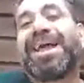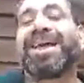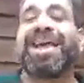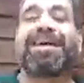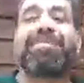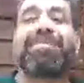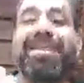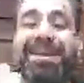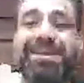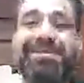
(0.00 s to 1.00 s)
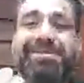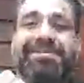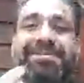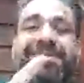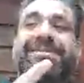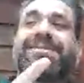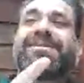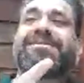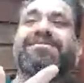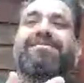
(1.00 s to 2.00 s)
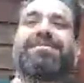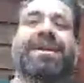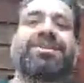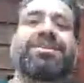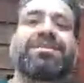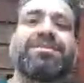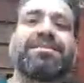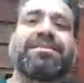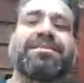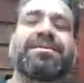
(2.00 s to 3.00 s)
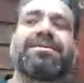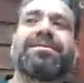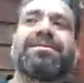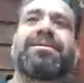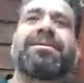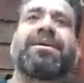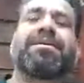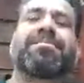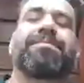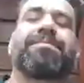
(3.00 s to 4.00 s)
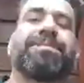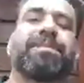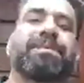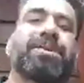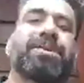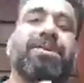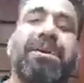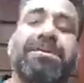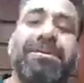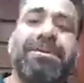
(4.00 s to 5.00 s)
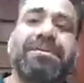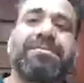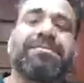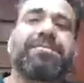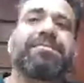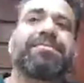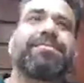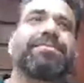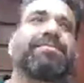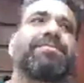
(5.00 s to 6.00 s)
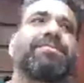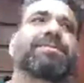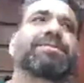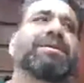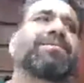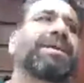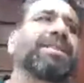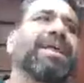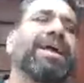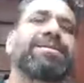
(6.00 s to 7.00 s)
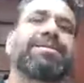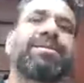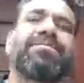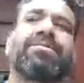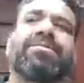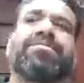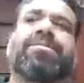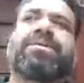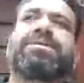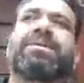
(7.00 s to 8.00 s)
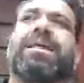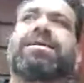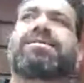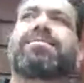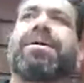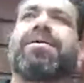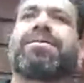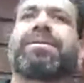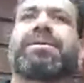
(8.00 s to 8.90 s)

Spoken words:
like empathy, listening, patience, um, curiosity, stuff like that. Stuff where it's less about